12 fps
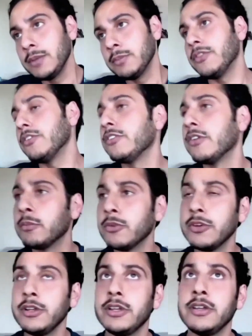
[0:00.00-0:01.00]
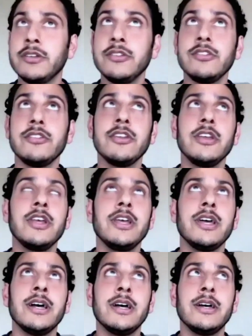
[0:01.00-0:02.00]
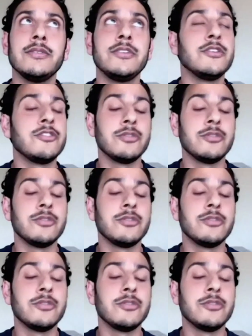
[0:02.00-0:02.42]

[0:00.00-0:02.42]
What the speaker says: Google right now and search Shopify pricing.